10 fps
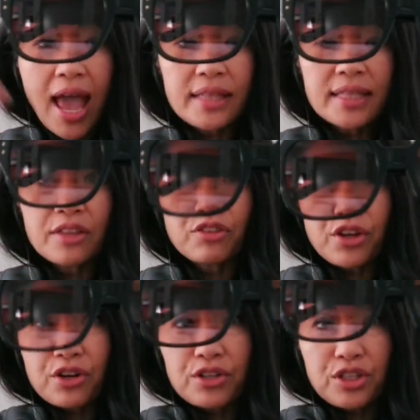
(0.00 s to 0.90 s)
And then
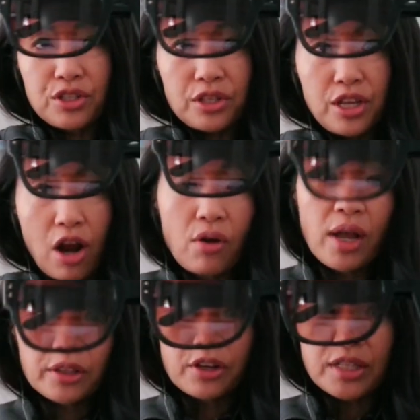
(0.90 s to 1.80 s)
there's, you know,
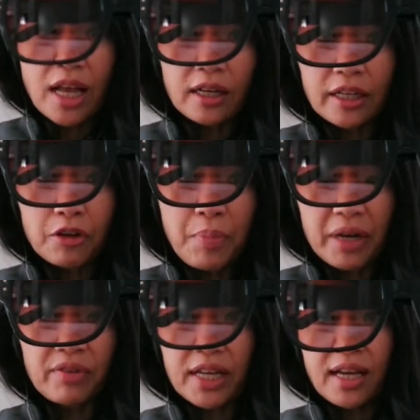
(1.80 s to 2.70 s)
there's a little
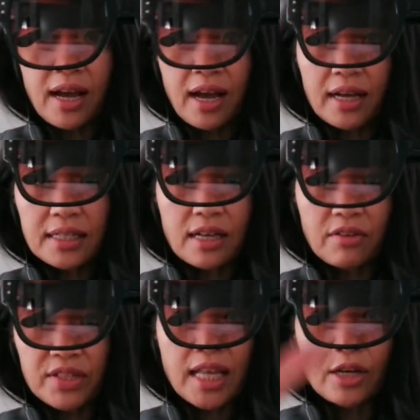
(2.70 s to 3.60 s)
bit of a cut,
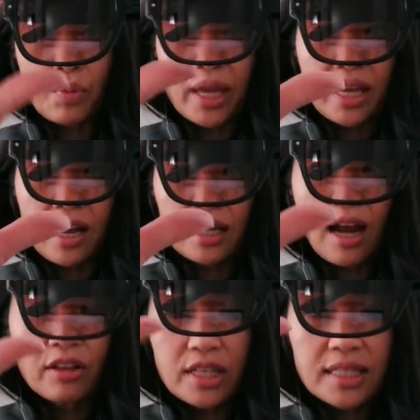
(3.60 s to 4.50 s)
of a sideways cut
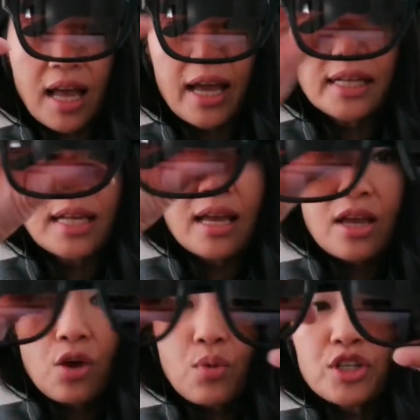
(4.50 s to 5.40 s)
on the side,
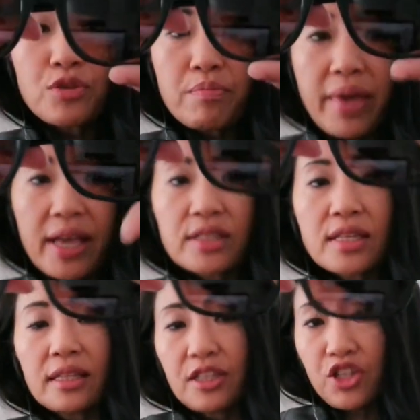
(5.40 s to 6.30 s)
which makes
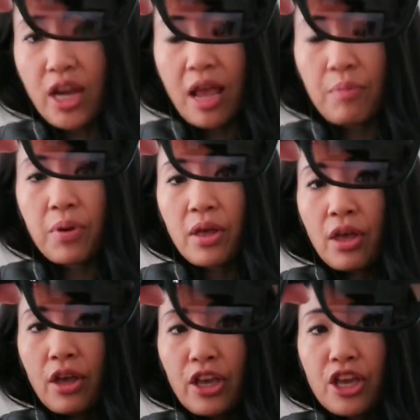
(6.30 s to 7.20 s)
the shape
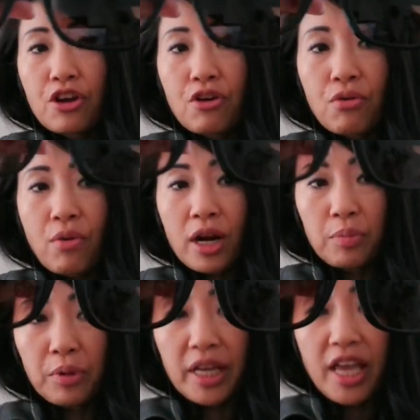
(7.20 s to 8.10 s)

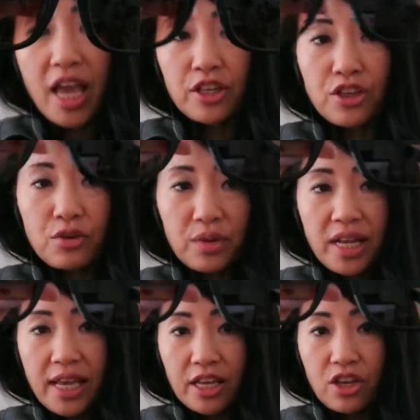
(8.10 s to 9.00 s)
incredibly
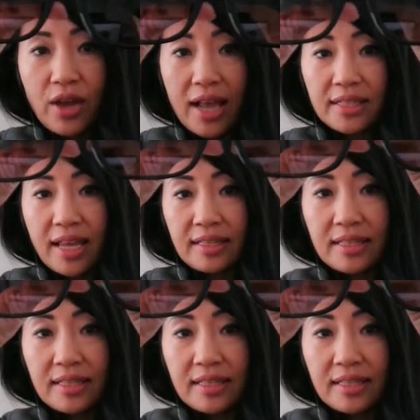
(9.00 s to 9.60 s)
unique. You guys can